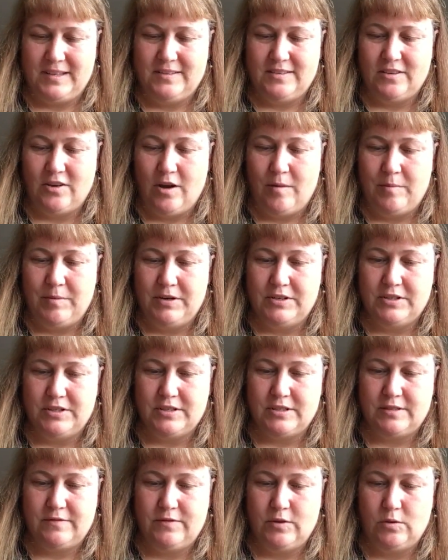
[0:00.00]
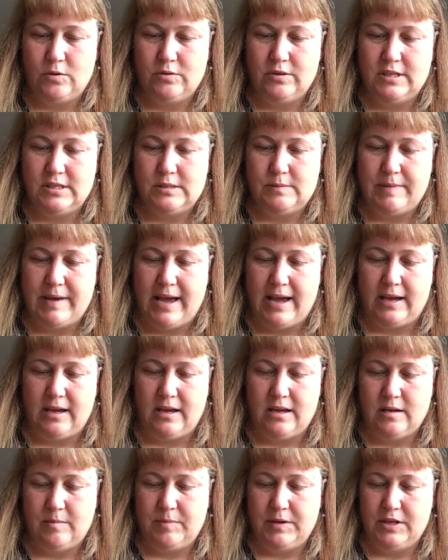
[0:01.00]
So I'm gonna just fold this back
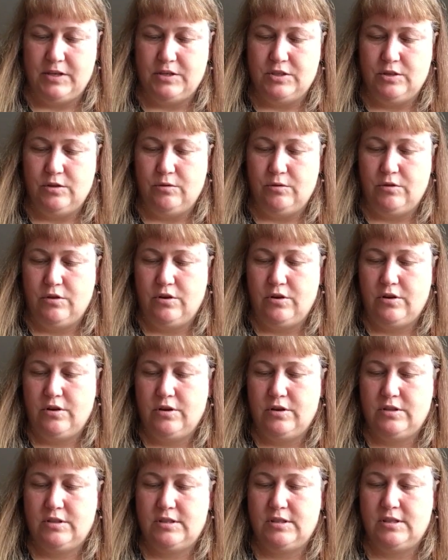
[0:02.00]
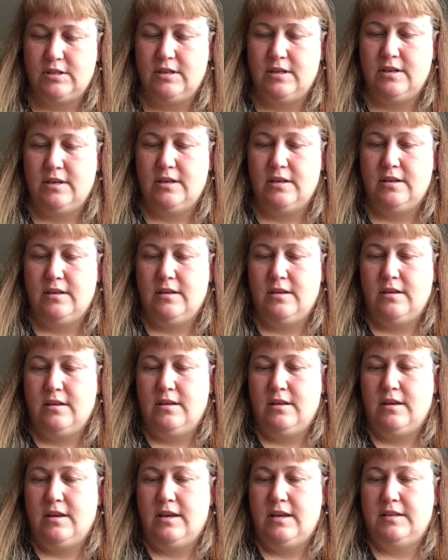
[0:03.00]
up into thirds
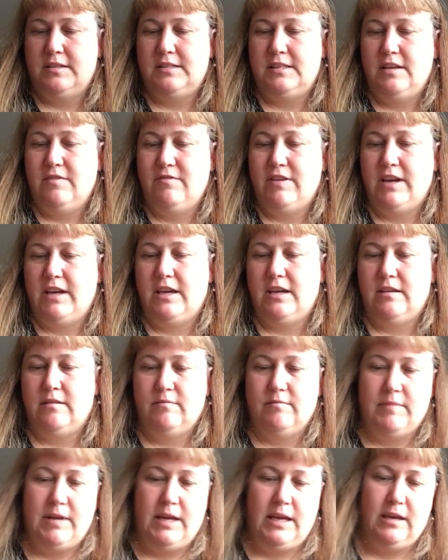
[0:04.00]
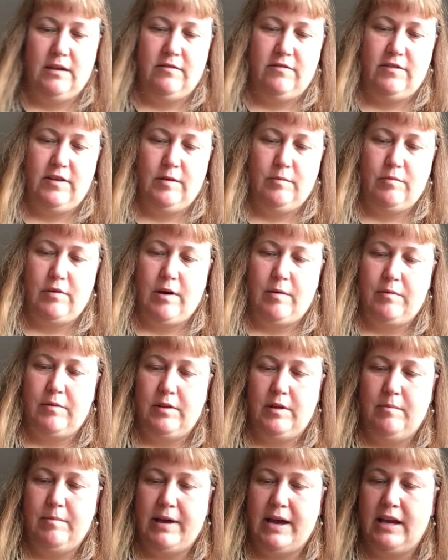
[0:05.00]
and see if I can make it fit
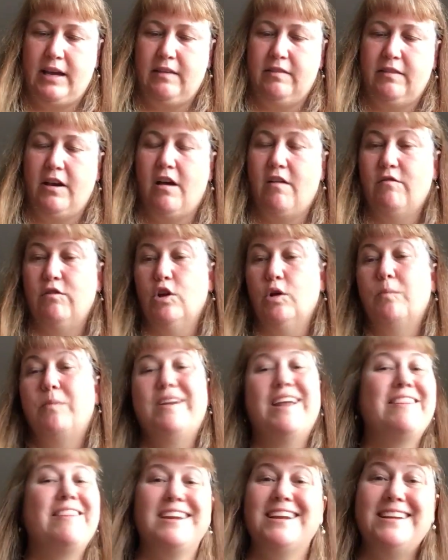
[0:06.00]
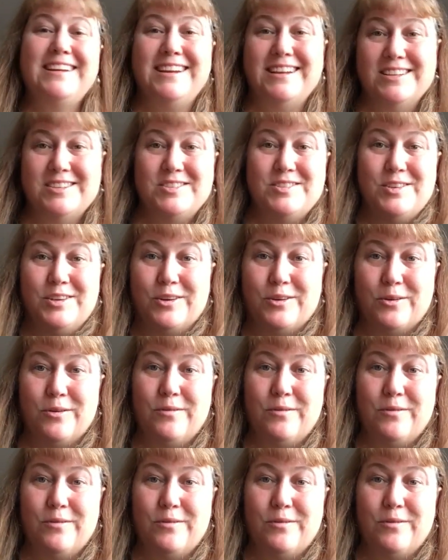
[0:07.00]
properly back in the envelope. Not that it needs to.